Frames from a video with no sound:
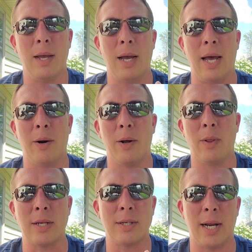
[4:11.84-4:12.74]
I don't know.
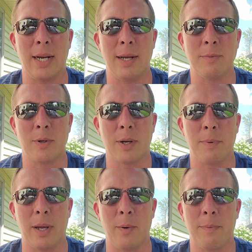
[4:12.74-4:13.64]
That's an idea I'm still going to
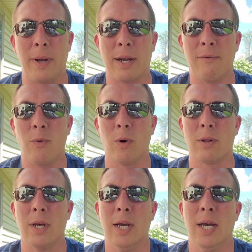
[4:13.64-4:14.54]
play with back and forth.
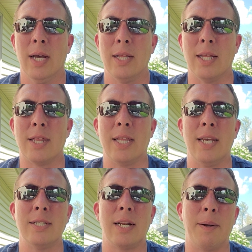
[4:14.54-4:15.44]
The
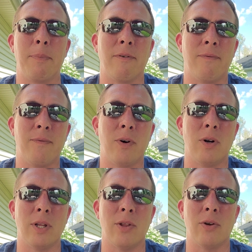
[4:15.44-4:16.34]
things that I prefer
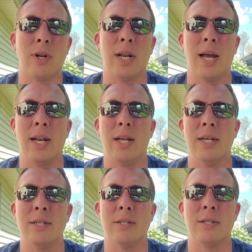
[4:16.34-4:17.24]
on the 39
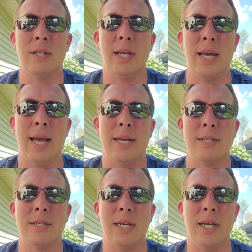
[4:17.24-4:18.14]
is it
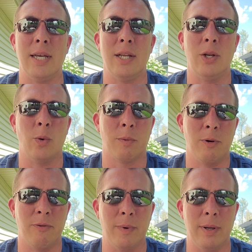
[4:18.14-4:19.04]
has the newer
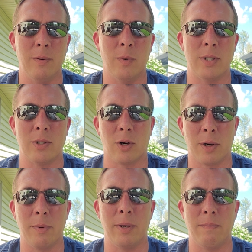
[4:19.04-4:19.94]
movement, which is
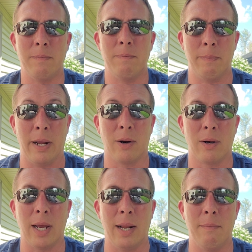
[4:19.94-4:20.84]
arguably better
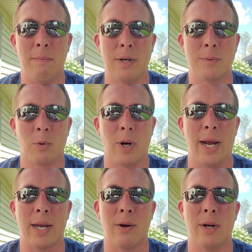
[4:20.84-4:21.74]
and much more
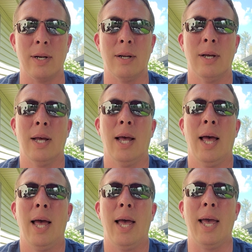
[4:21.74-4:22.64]
accurate,
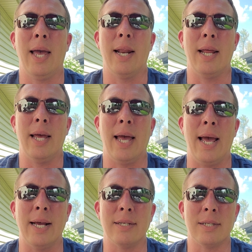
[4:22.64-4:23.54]
and it
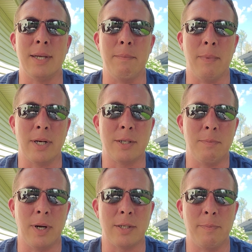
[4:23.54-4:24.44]
has the much
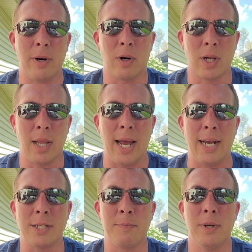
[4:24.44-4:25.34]
better clasp.